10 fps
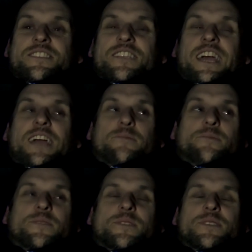Yeah.
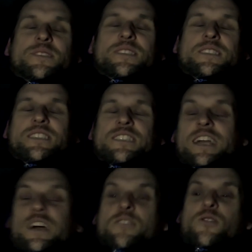Yeah,
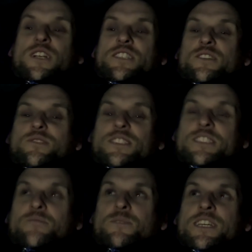but I'm quite toasty at
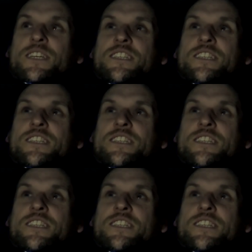the minute.